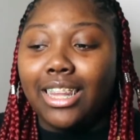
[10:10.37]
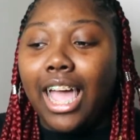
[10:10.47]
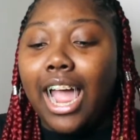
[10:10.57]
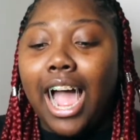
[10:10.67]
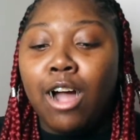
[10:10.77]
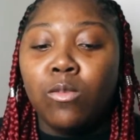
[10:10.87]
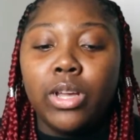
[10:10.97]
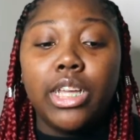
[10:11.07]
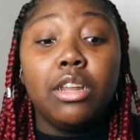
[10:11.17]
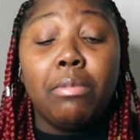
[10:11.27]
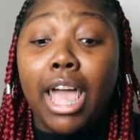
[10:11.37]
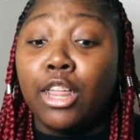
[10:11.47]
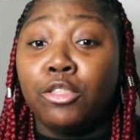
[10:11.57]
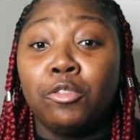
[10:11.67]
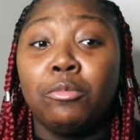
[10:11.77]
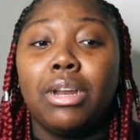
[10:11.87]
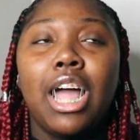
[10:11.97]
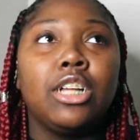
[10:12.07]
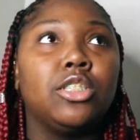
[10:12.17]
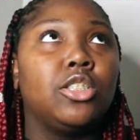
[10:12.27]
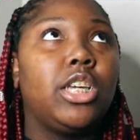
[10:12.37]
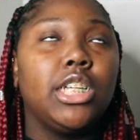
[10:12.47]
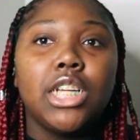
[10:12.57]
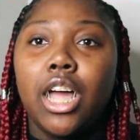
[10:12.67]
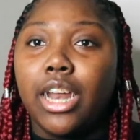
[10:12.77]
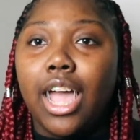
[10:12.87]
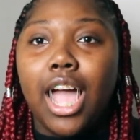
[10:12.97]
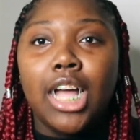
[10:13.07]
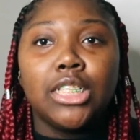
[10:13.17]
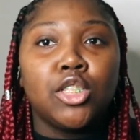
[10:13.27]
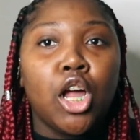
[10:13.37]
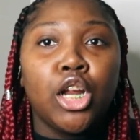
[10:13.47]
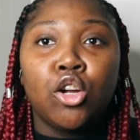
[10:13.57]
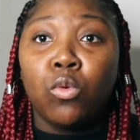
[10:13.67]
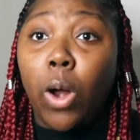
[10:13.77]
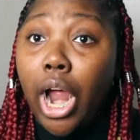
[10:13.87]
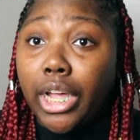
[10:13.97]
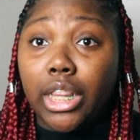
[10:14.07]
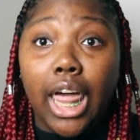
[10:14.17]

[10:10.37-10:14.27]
Like, I went in the bathroom and I kid y'all not, I started crying.